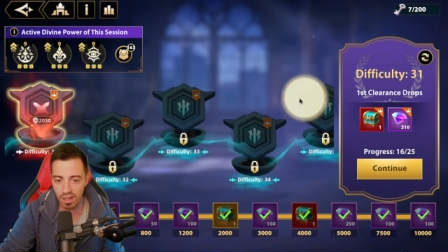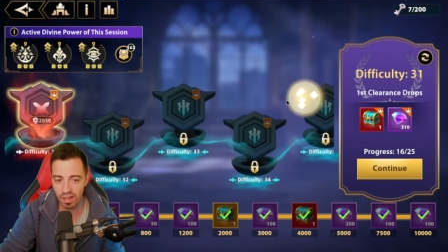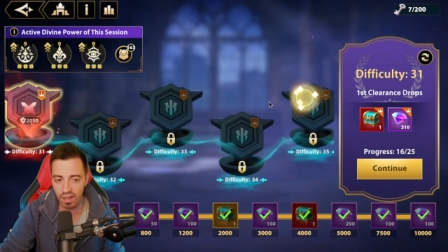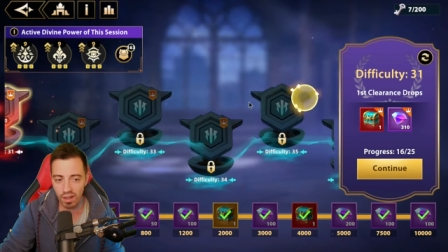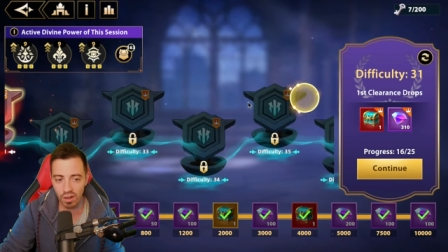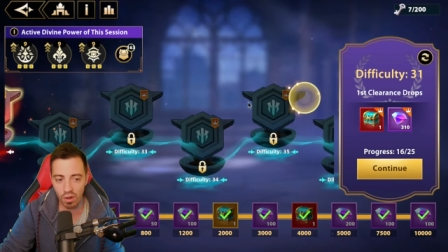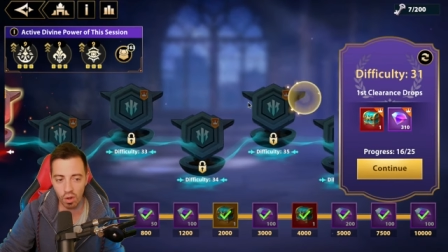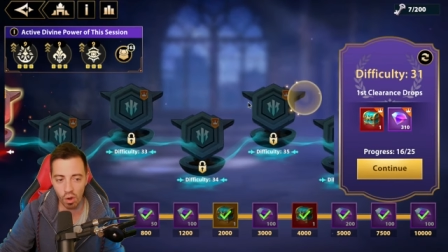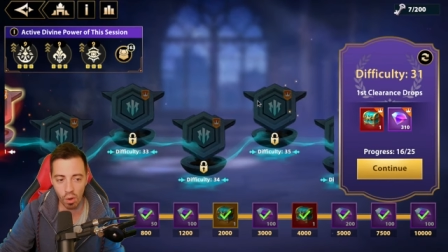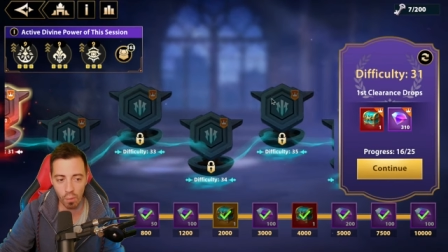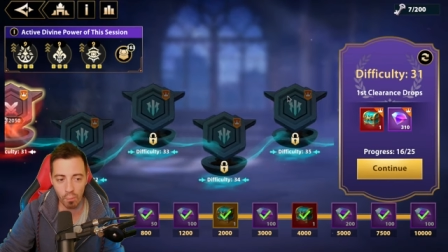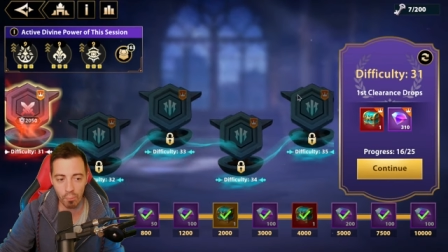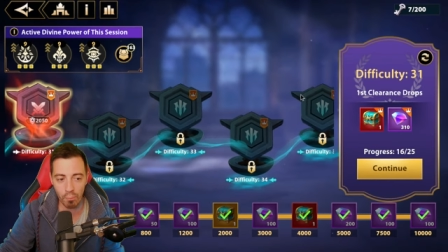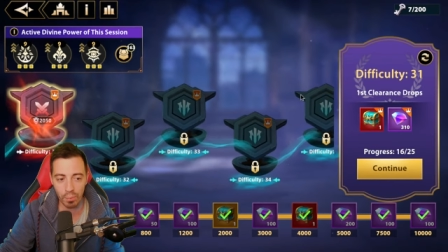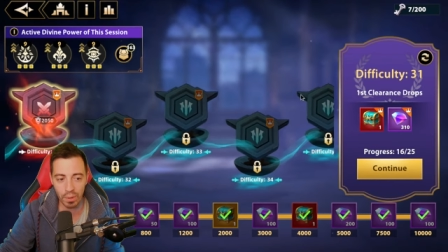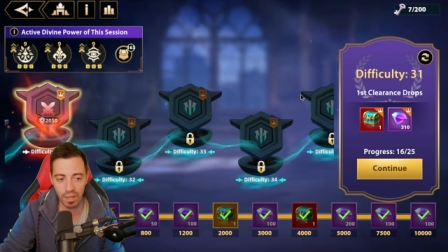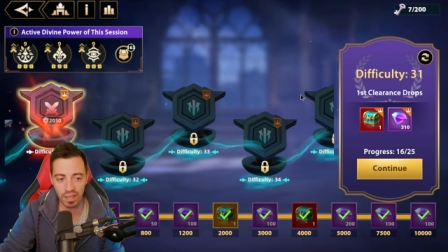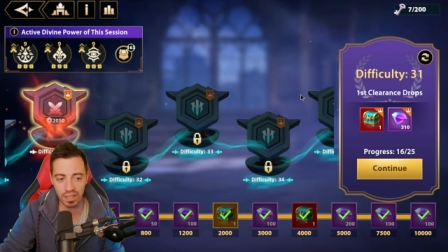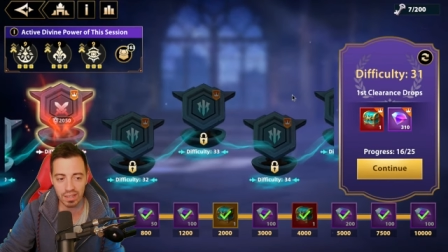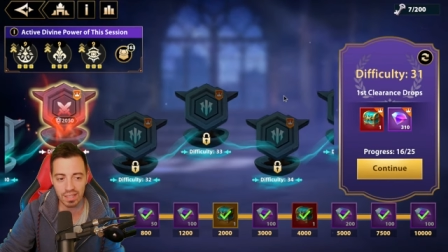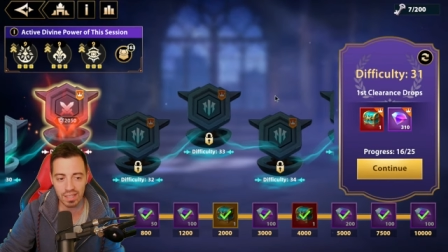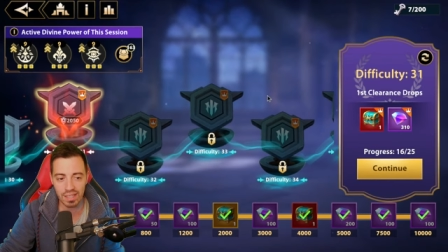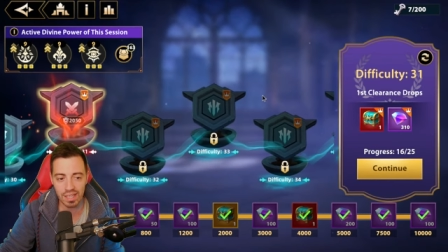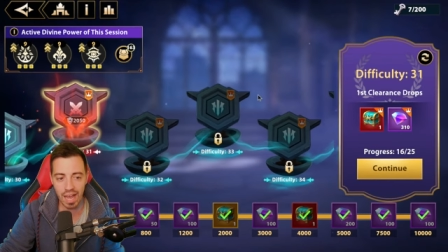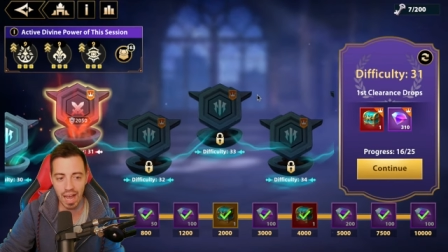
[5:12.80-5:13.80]

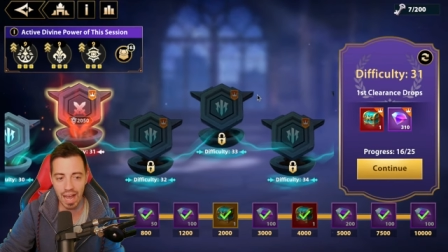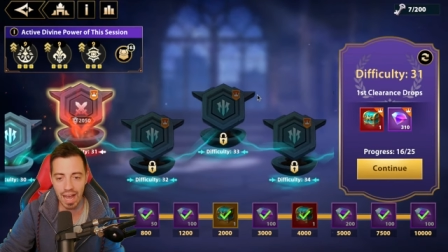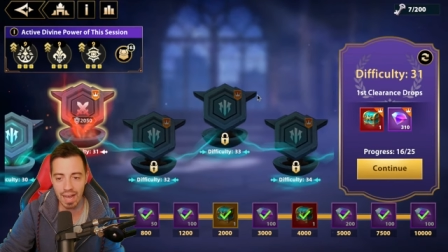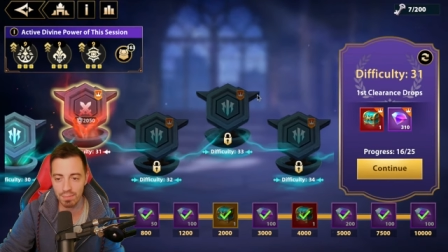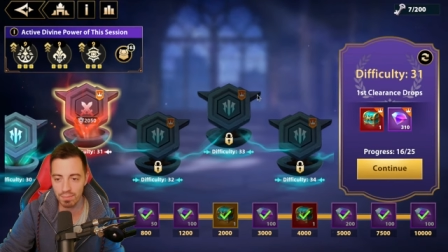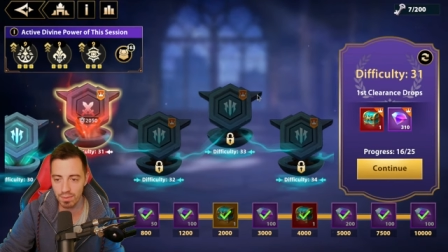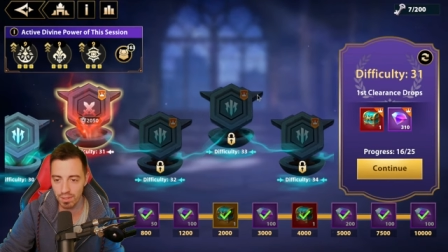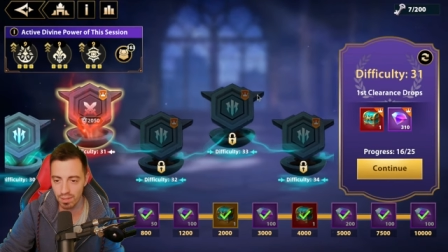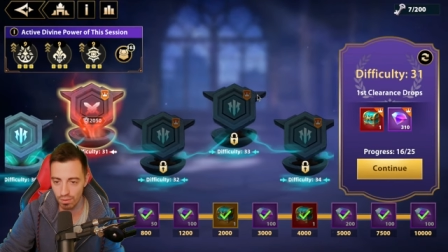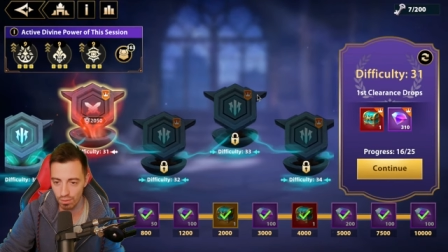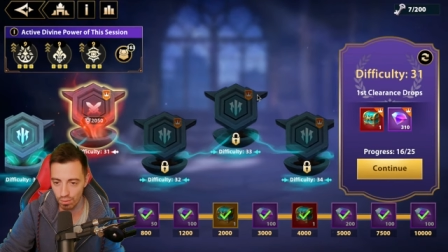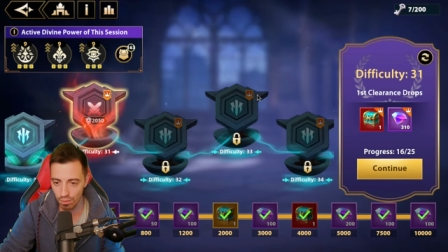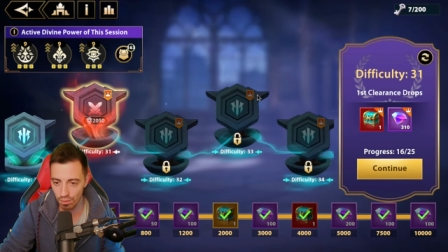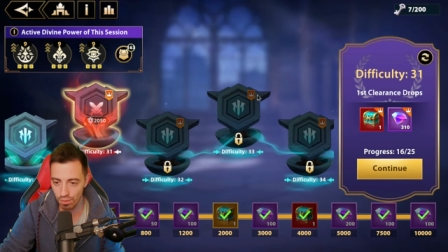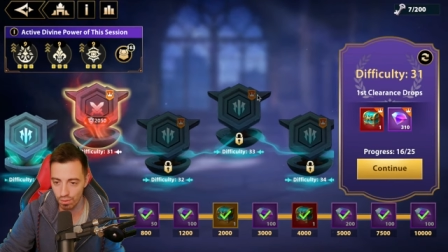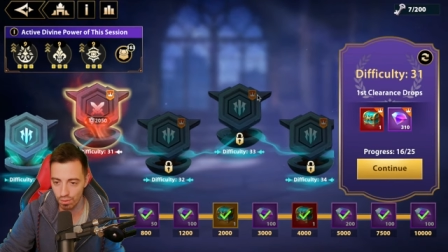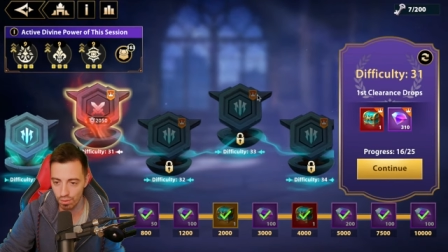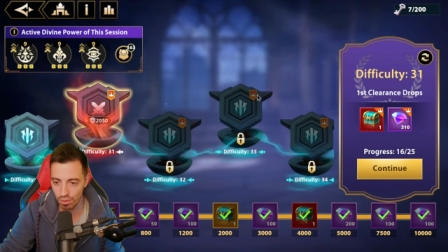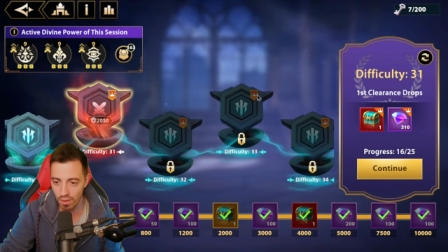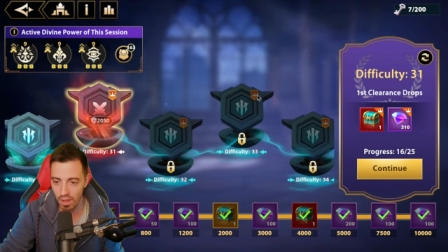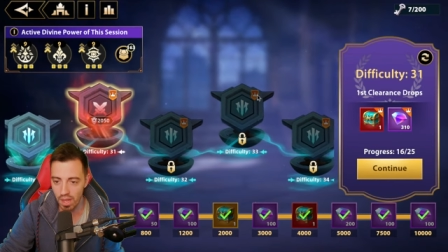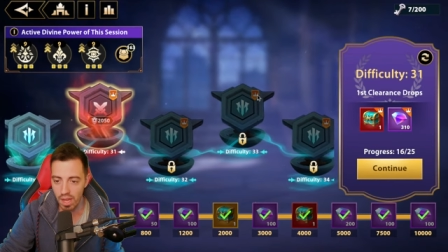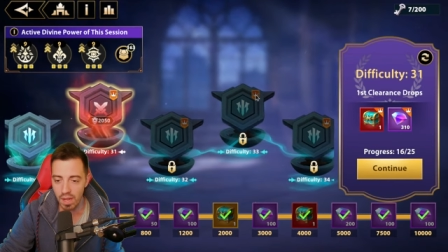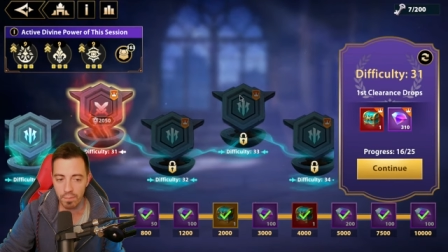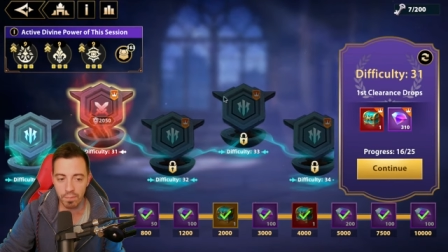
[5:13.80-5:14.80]
Completely absurd.
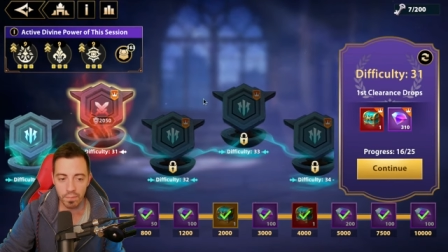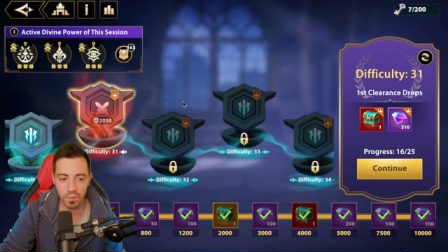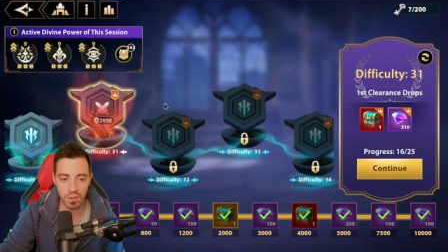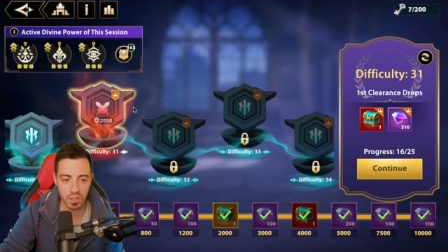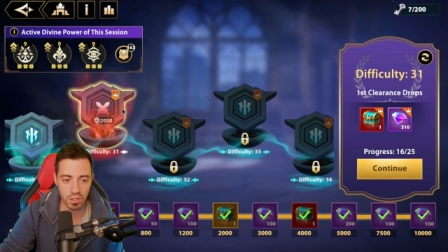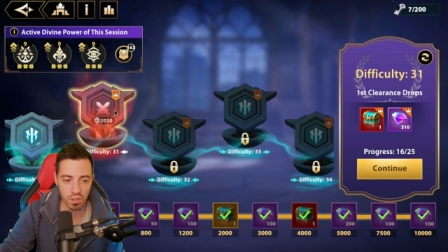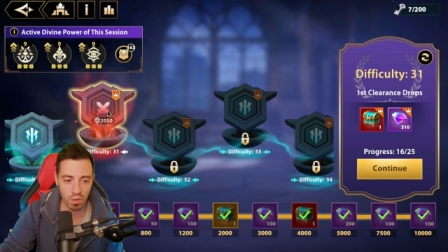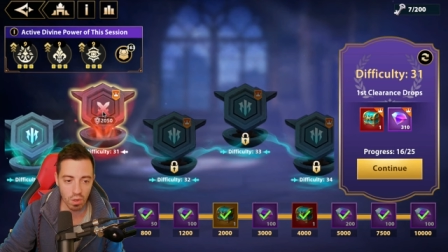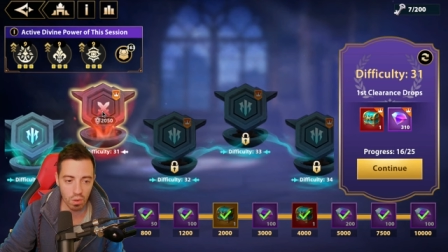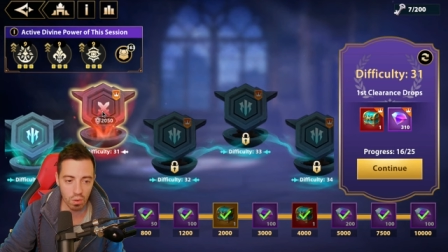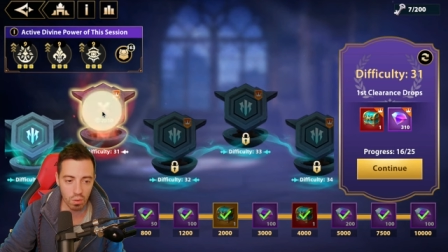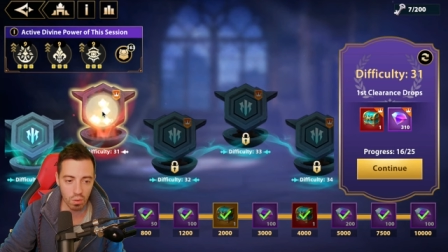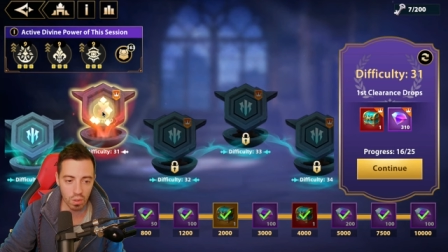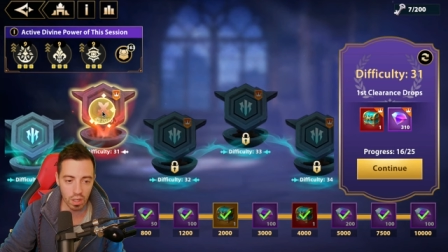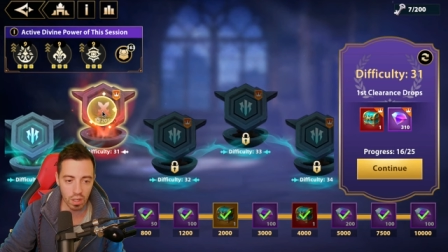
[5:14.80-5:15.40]
So,